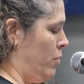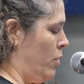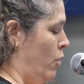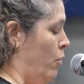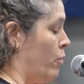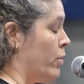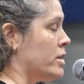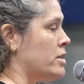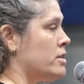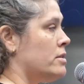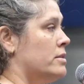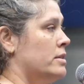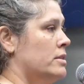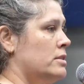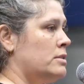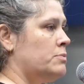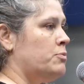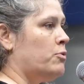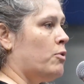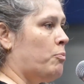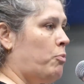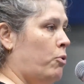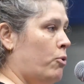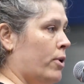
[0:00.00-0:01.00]
which this
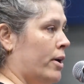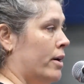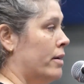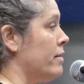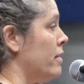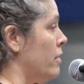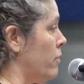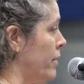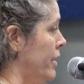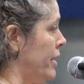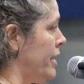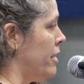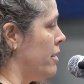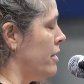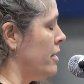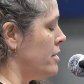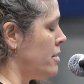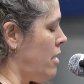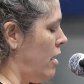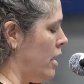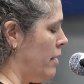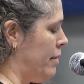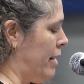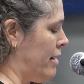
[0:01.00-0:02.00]
report that we're here to
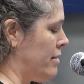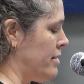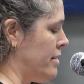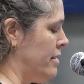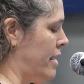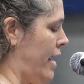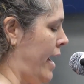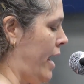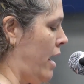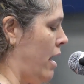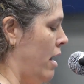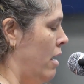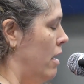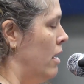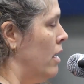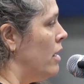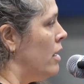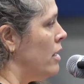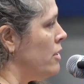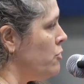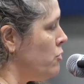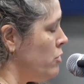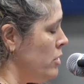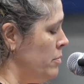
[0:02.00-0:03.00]
talk about tonight
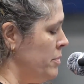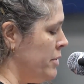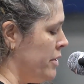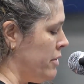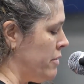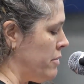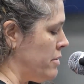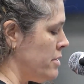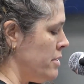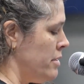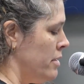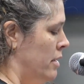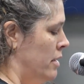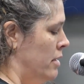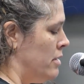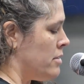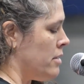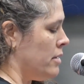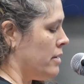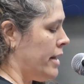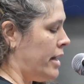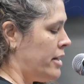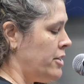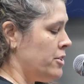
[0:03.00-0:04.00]
attributes
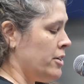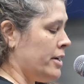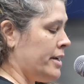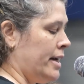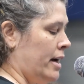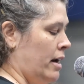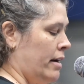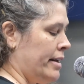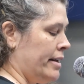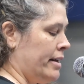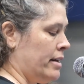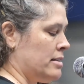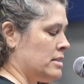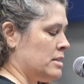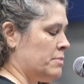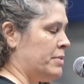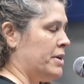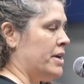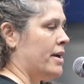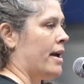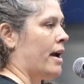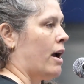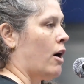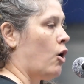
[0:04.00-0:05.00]
to Letcher Countyans
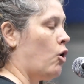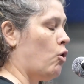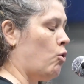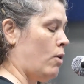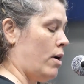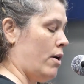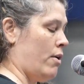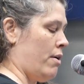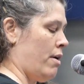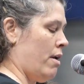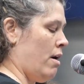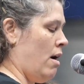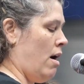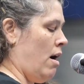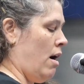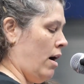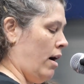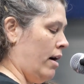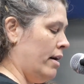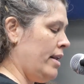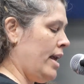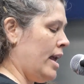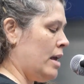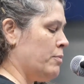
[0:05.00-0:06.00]
being, quote,
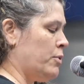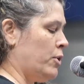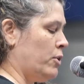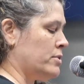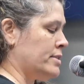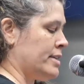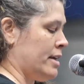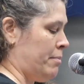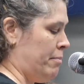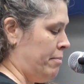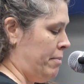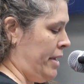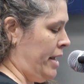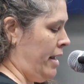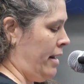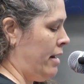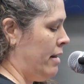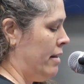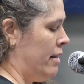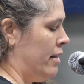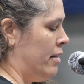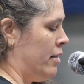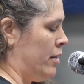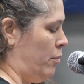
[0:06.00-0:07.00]
unable to
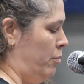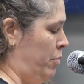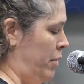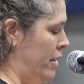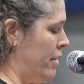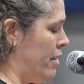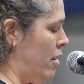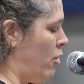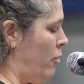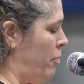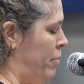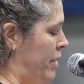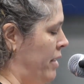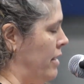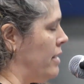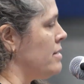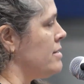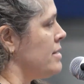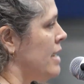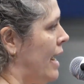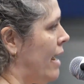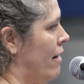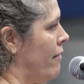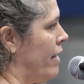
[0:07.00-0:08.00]
meet the
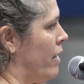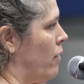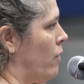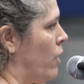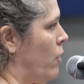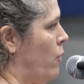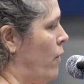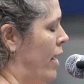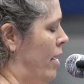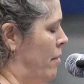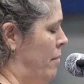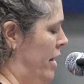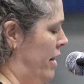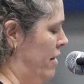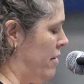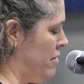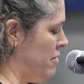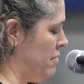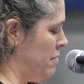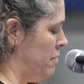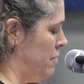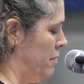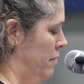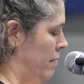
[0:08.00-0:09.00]
BOP's hiring
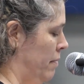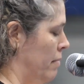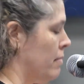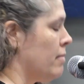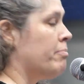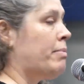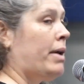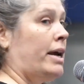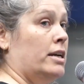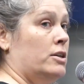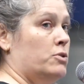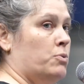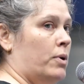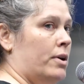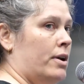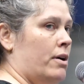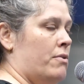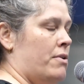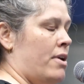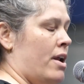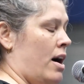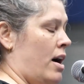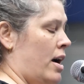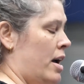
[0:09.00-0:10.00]
requirements, page
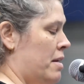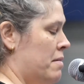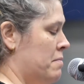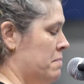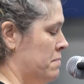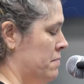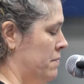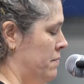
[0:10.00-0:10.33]
109.